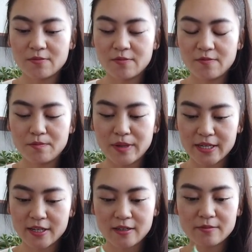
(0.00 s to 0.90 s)
and
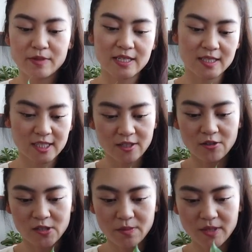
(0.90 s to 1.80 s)
bigger because it's
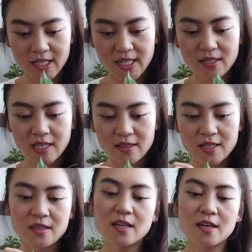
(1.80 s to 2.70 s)
an older plant.
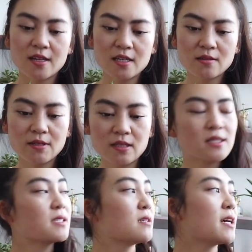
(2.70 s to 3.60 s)
And then this one
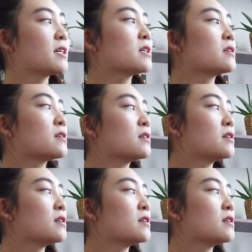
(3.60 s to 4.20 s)
looks like